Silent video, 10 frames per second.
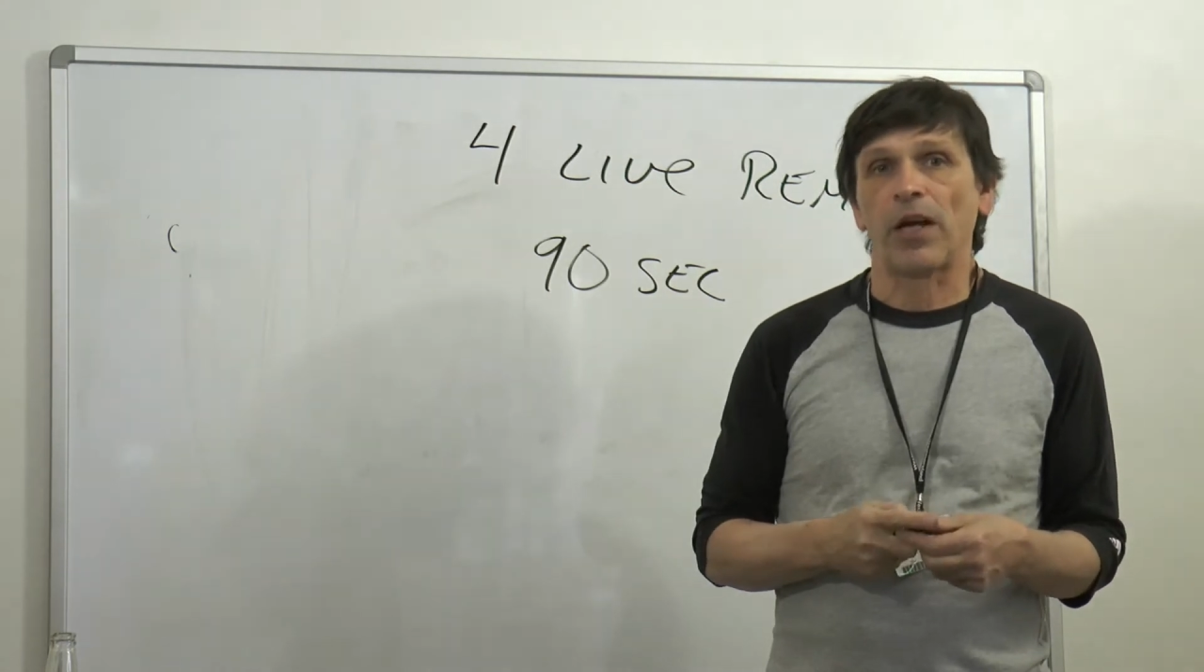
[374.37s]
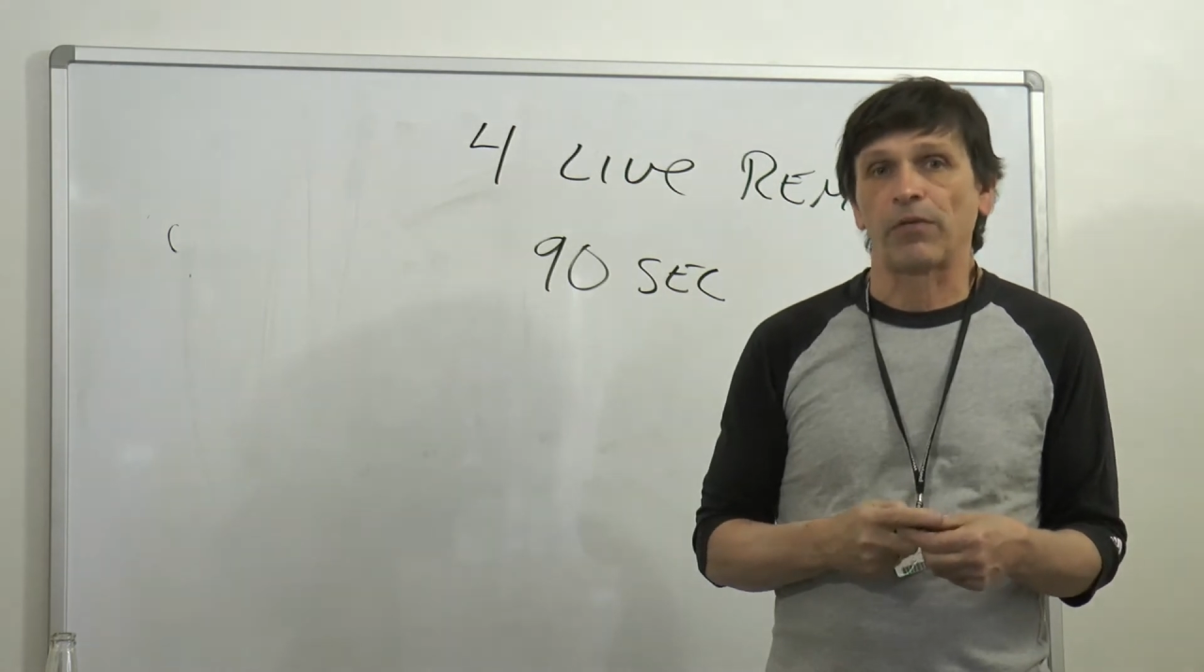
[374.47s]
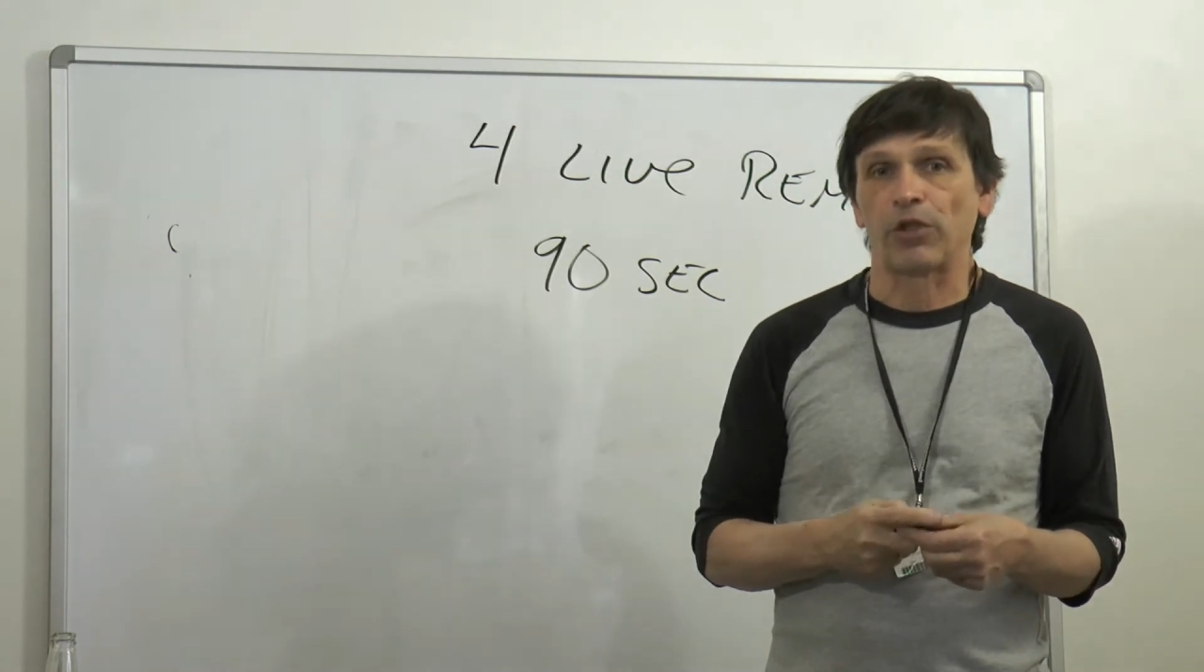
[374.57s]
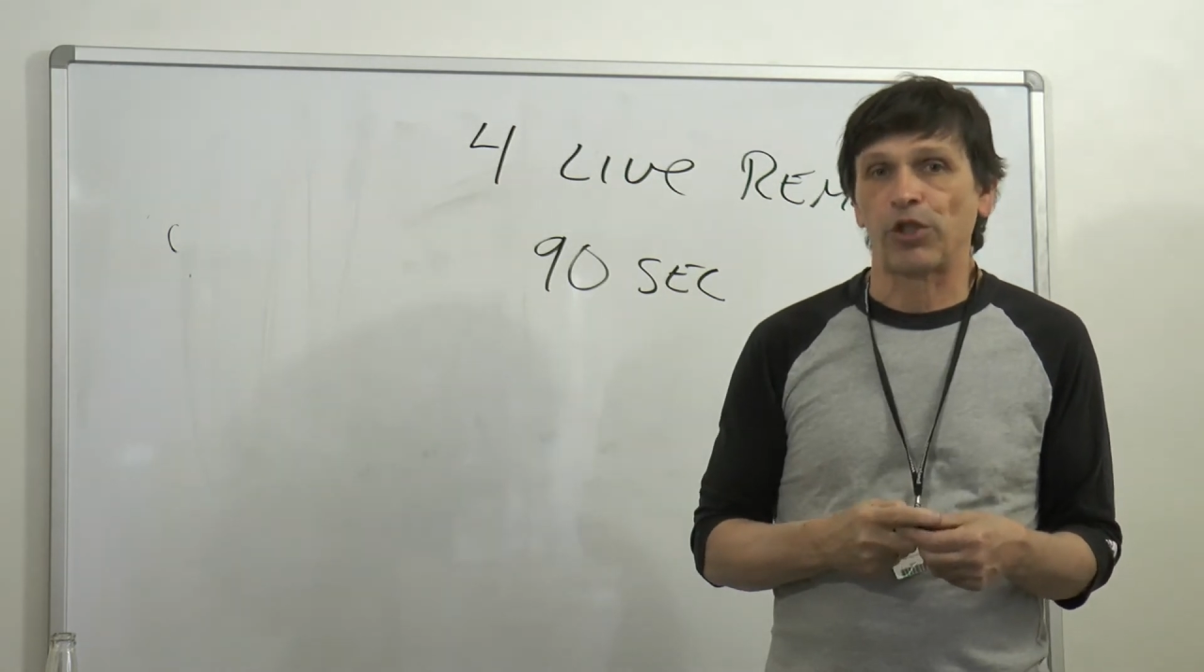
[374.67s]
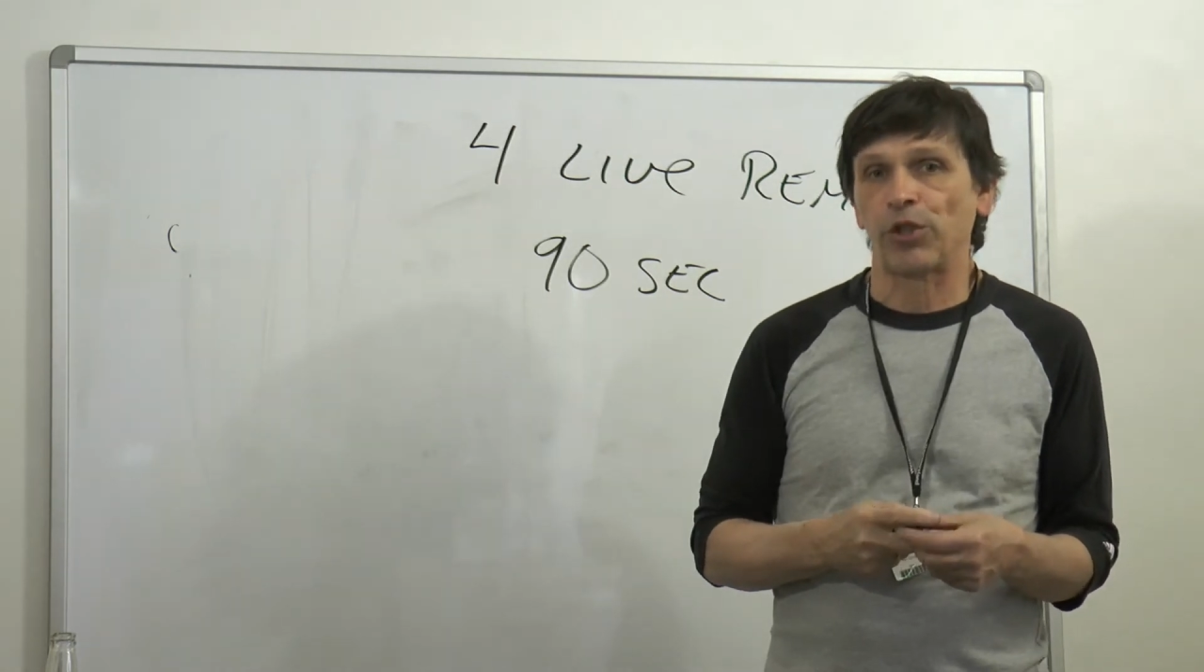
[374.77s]
you
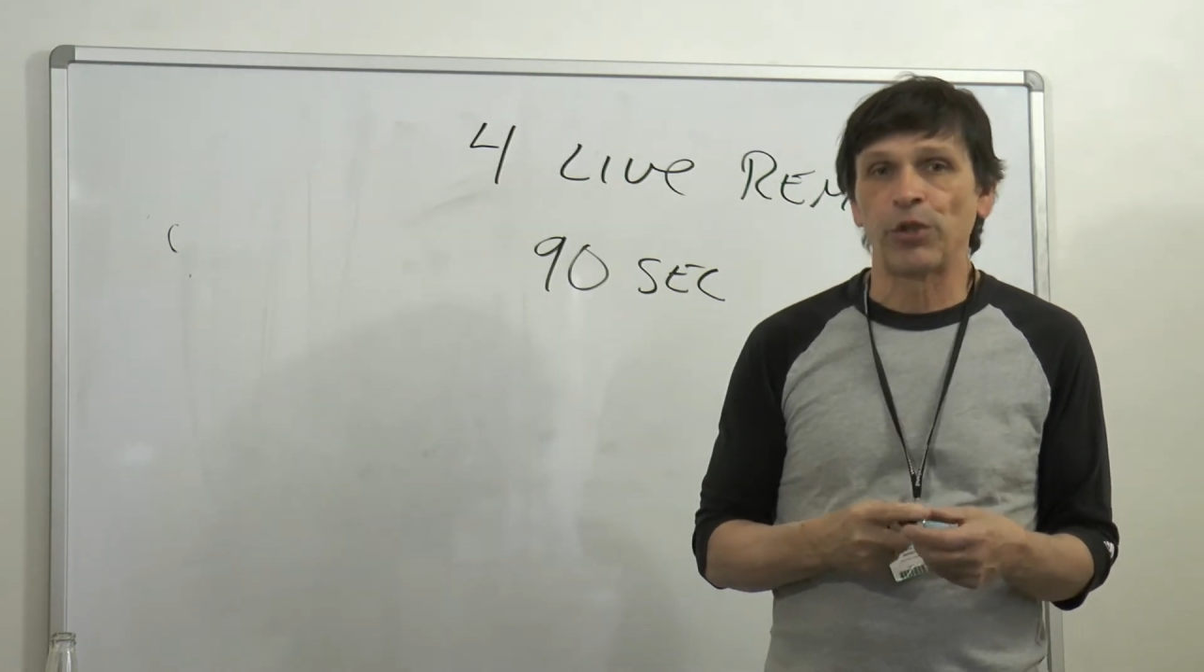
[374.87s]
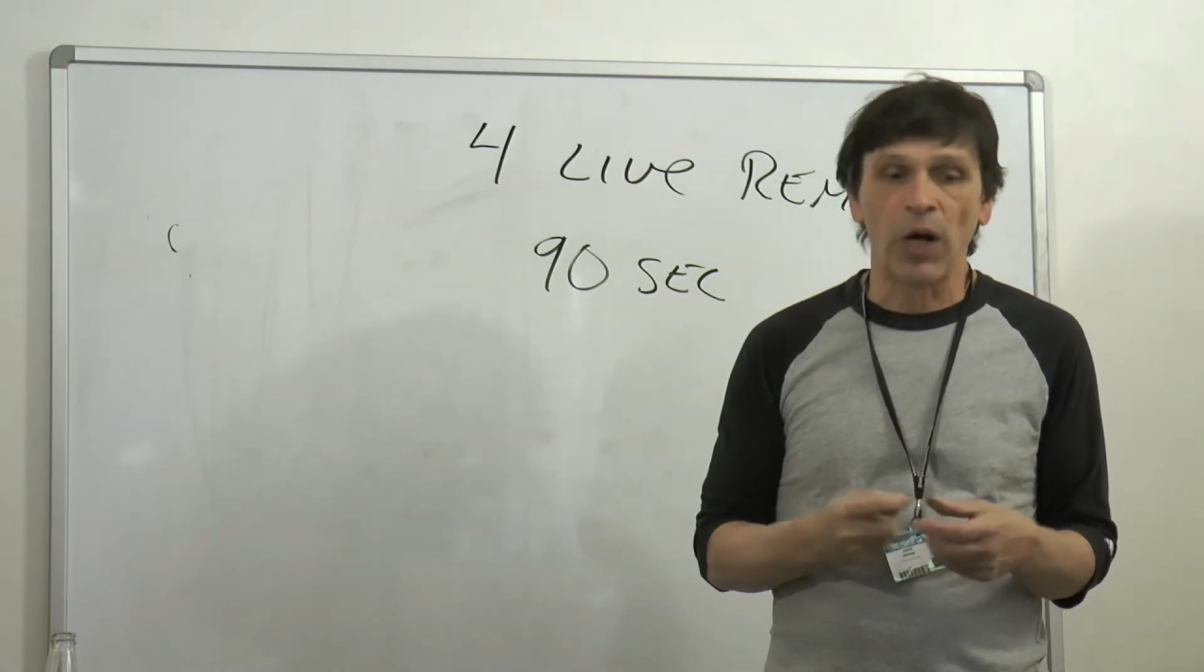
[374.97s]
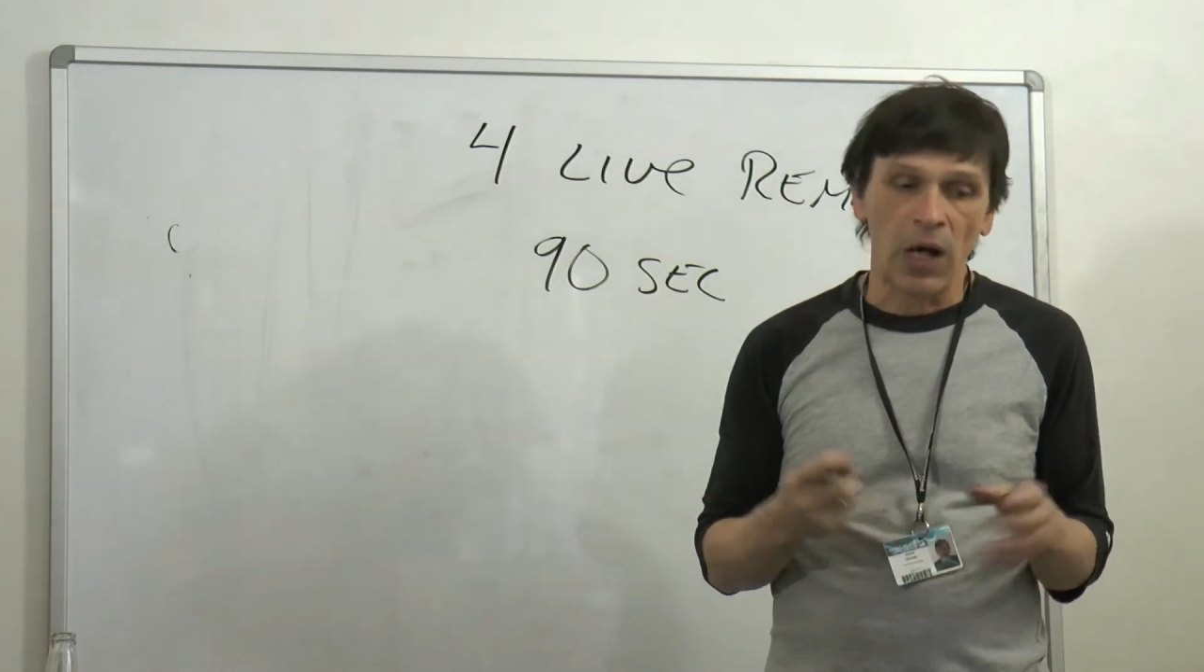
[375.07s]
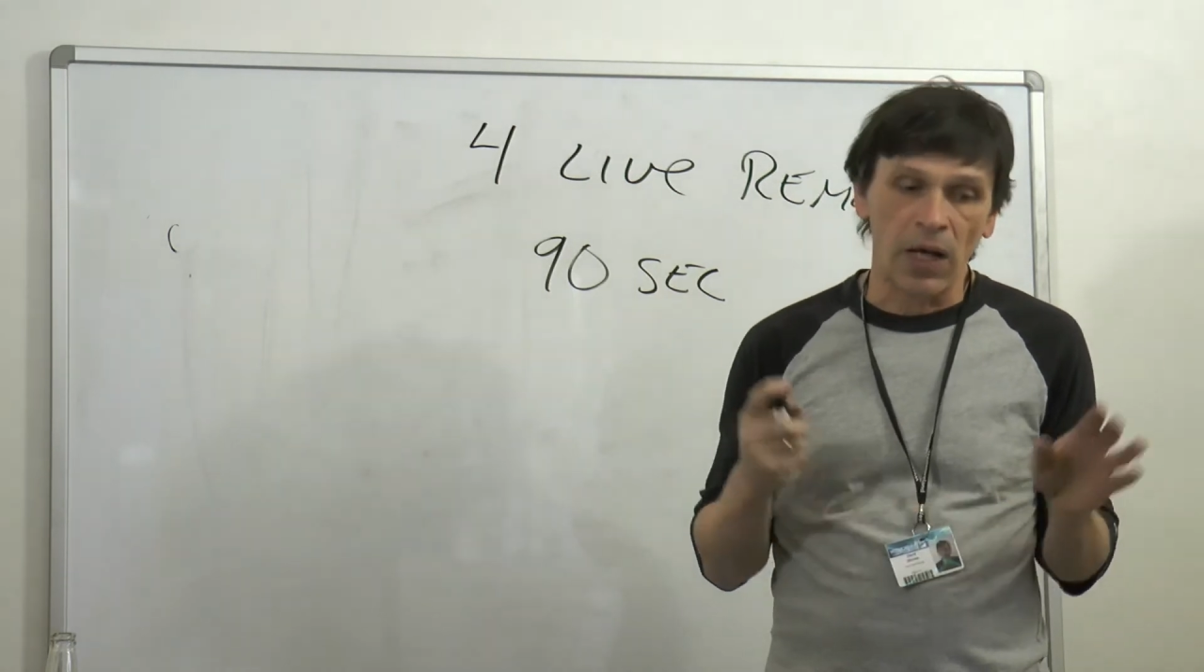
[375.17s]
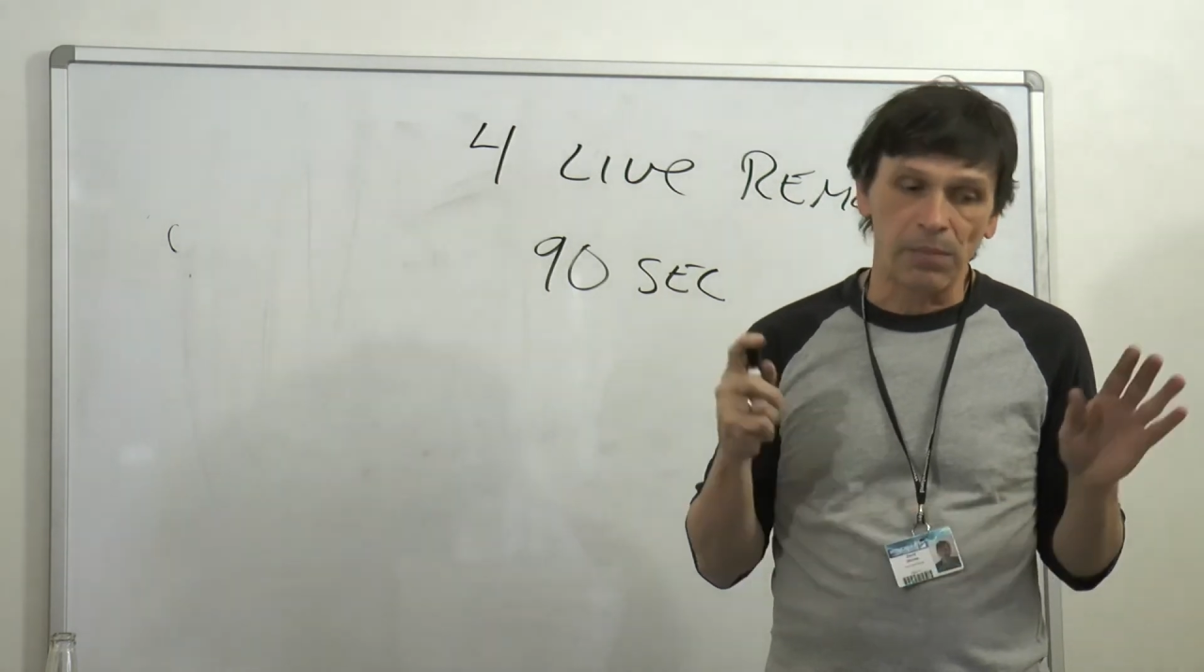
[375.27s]
have to shoot
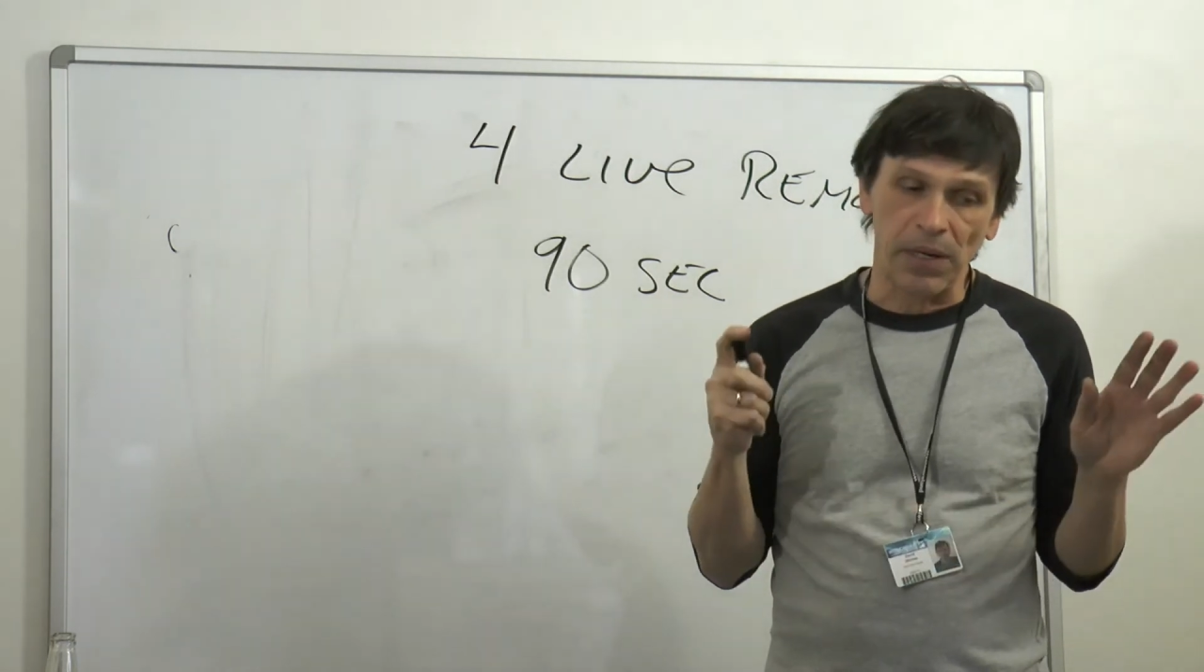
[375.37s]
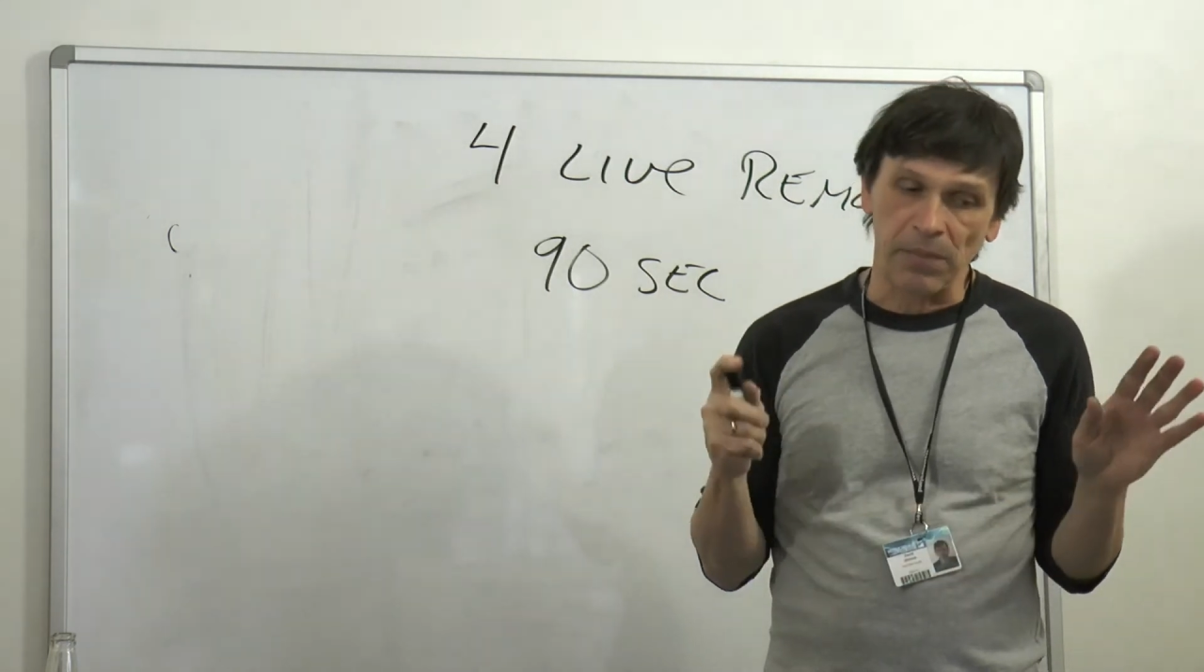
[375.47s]
on,